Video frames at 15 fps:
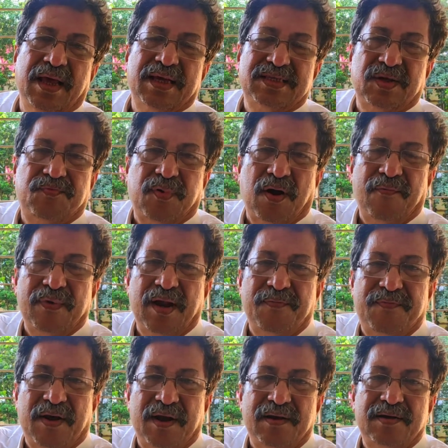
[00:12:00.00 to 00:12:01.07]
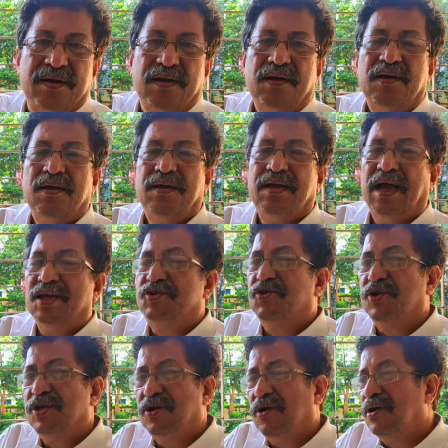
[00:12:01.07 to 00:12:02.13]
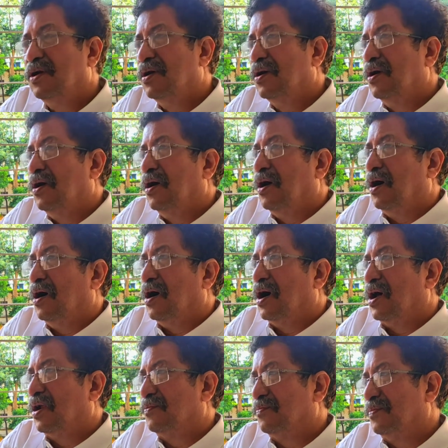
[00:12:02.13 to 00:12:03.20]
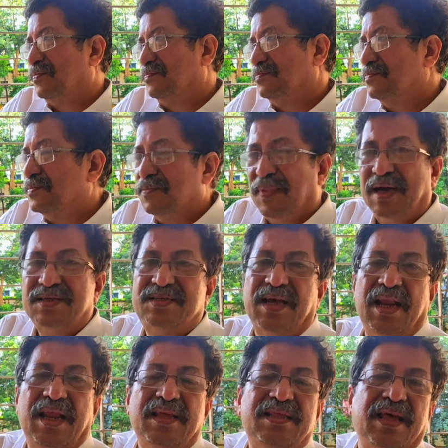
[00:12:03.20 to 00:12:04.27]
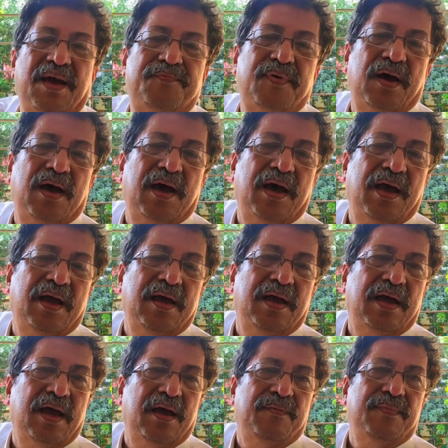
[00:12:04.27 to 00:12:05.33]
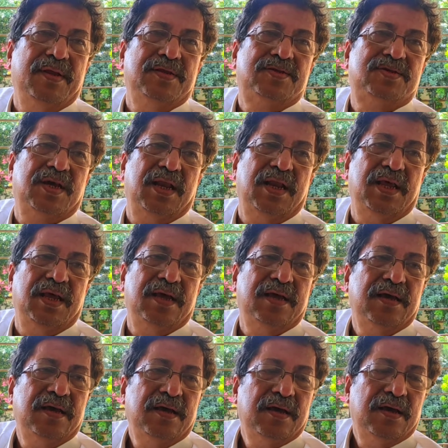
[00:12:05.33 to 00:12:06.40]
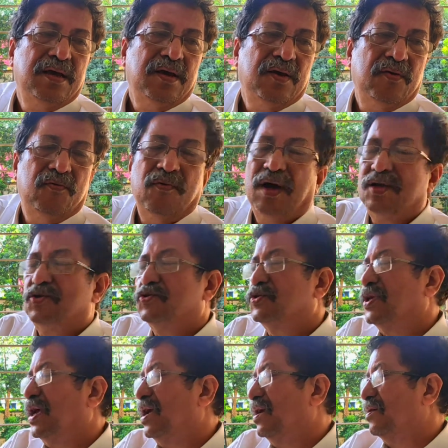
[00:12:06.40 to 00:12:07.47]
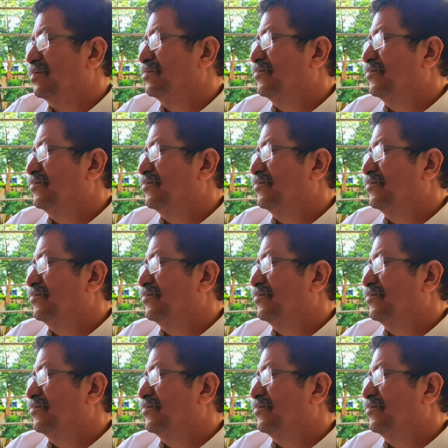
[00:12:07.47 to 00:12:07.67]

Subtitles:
as the provident fund, gratuity, or by selling their, selling, what to say.